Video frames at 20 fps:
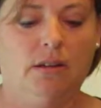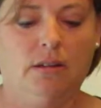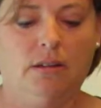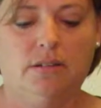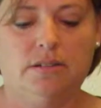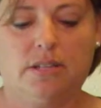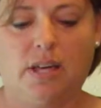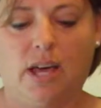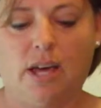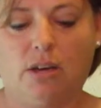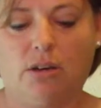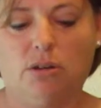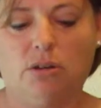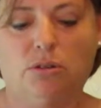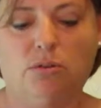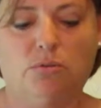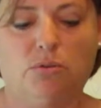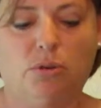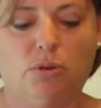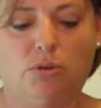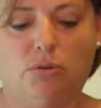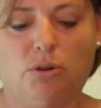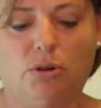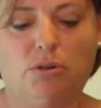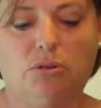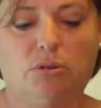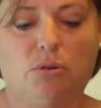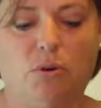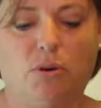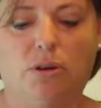It's got good root
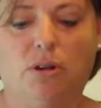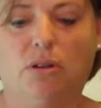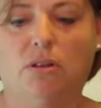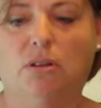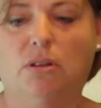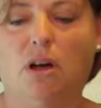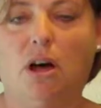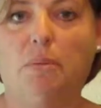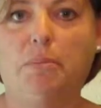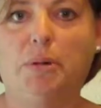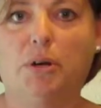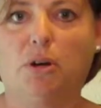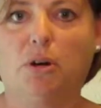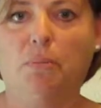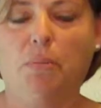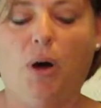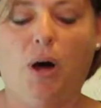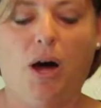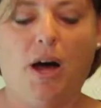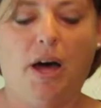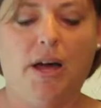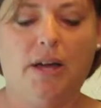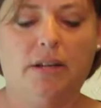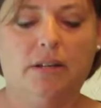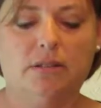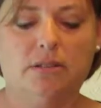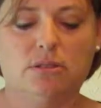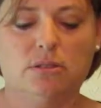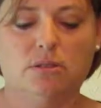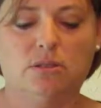growth going on. A lot bigger pot,
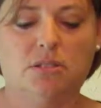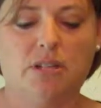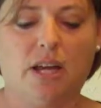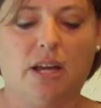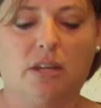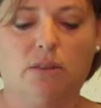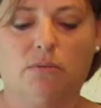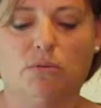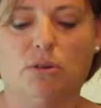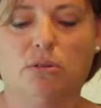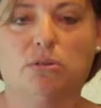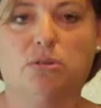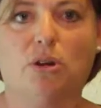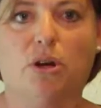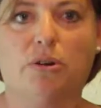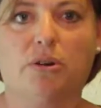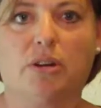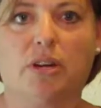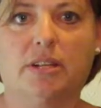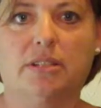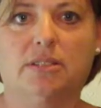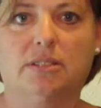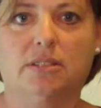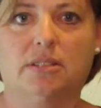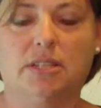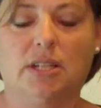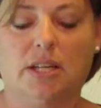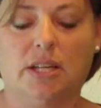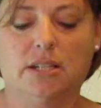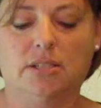so it's taking the roots longer
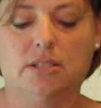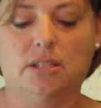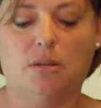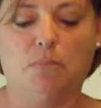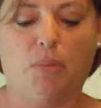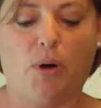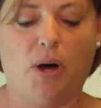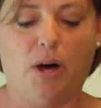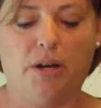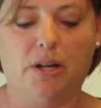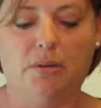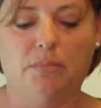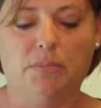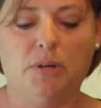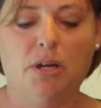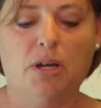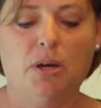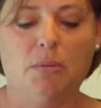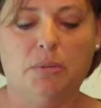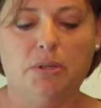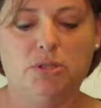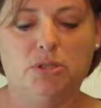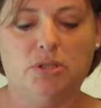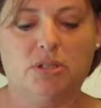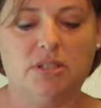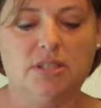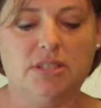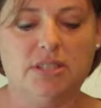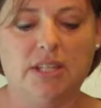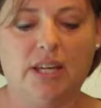to get to the bottom, but you
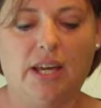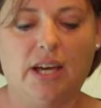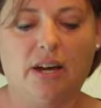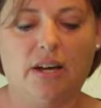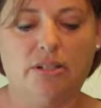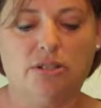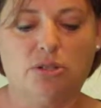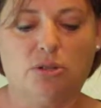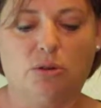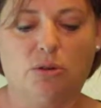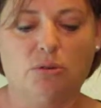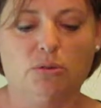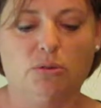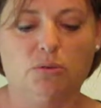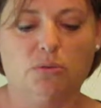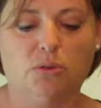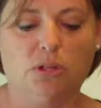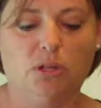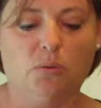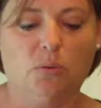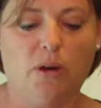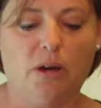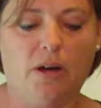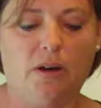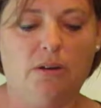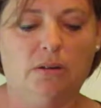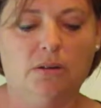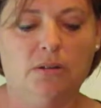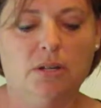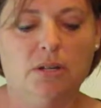can see how it's growing really
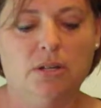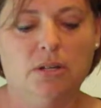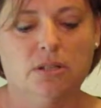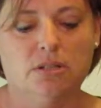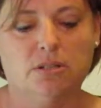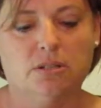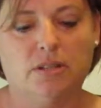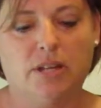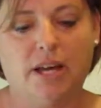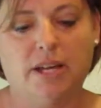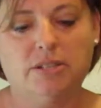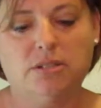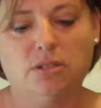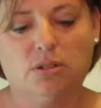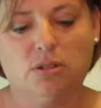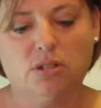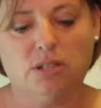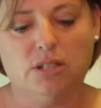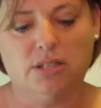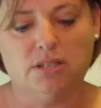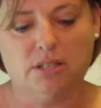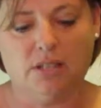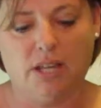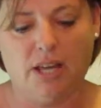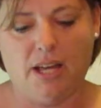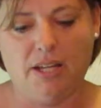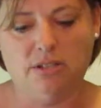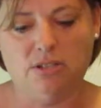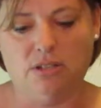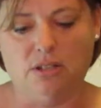well. So that's a good
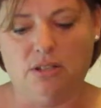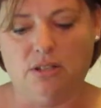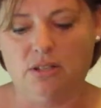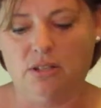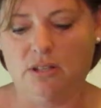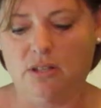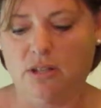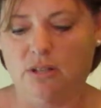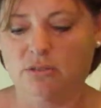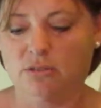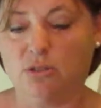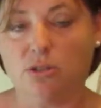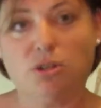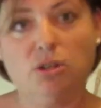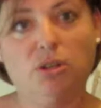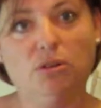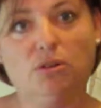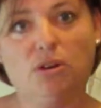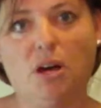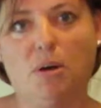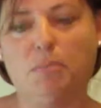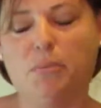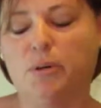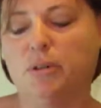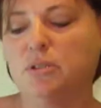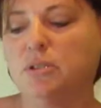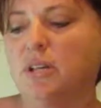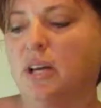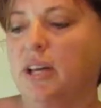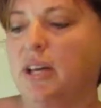indication. Those are
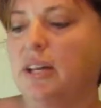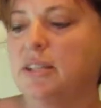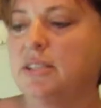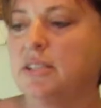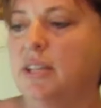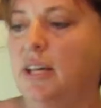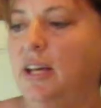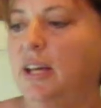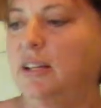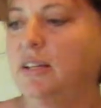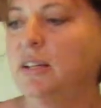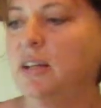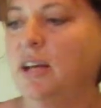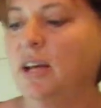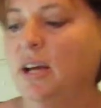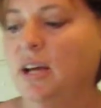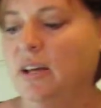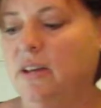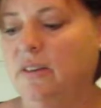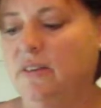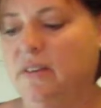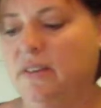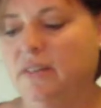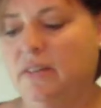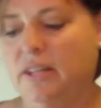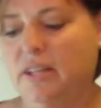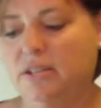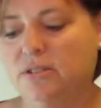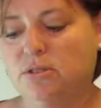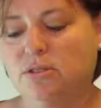cucumbers, like I said. And then
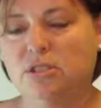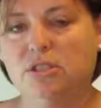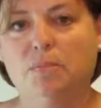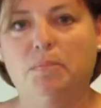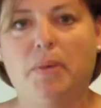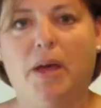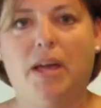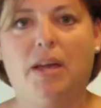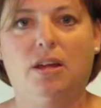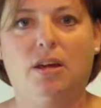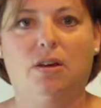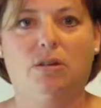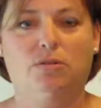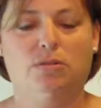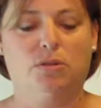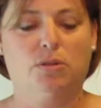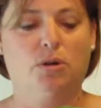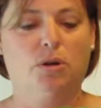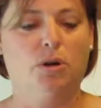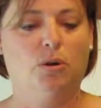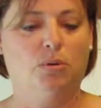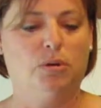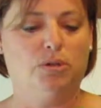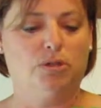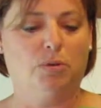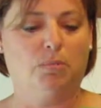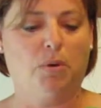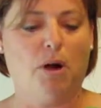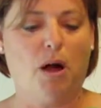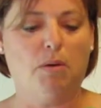these are tomatoes, which
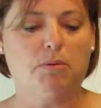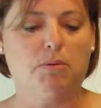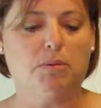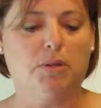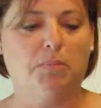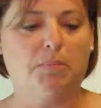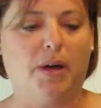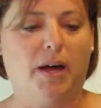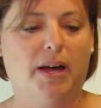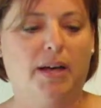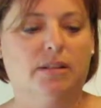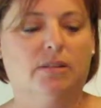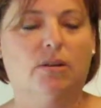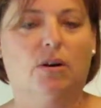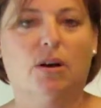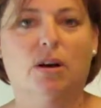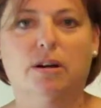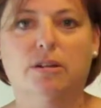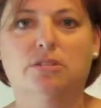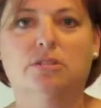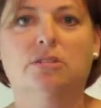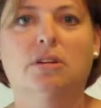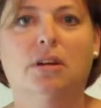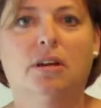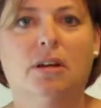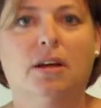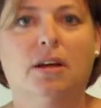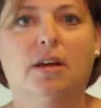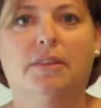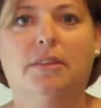are probably by and large
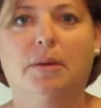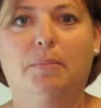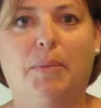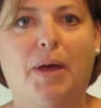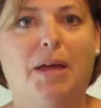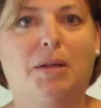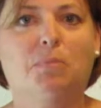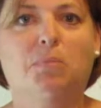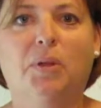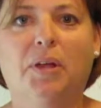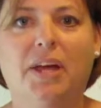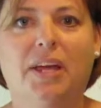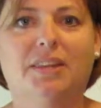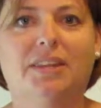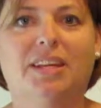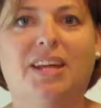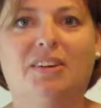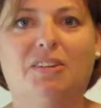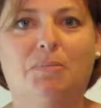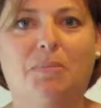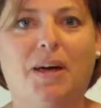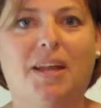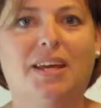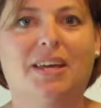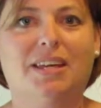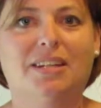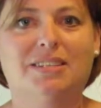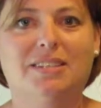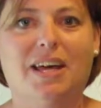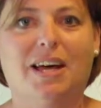the main plant that everybody
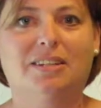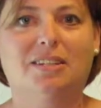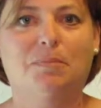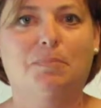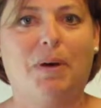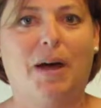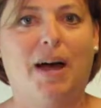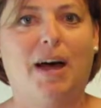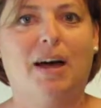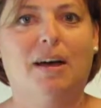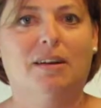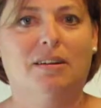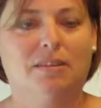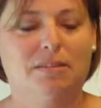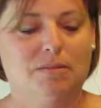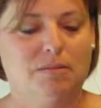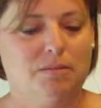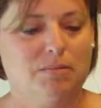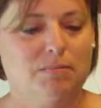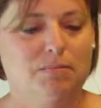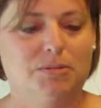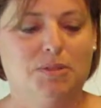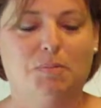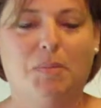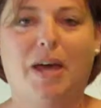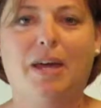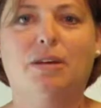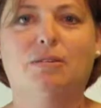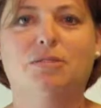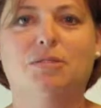gets out to buy.
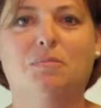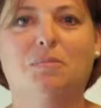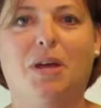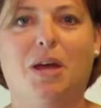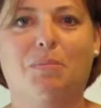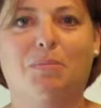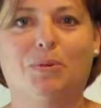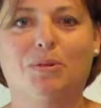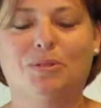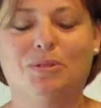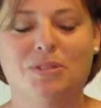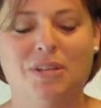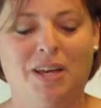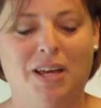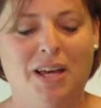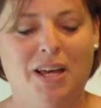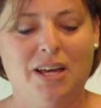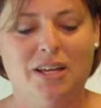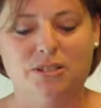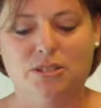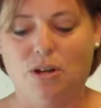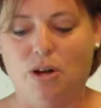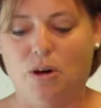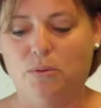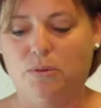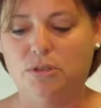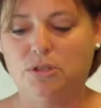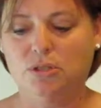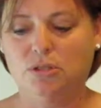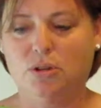Tomatoes and peppers. So I
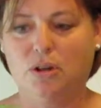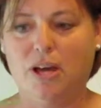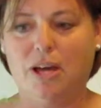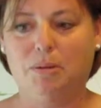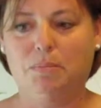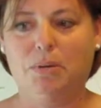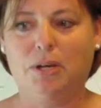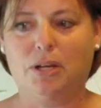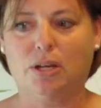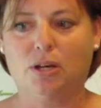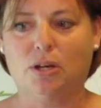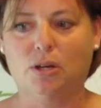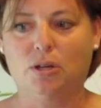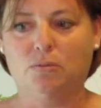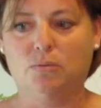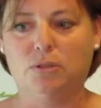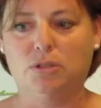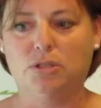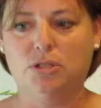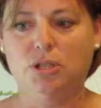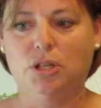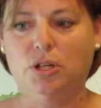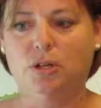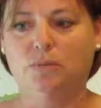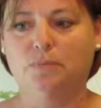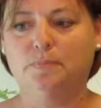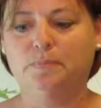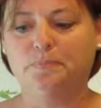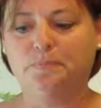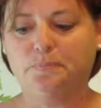want you to know how to pick a good one
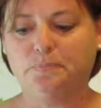too.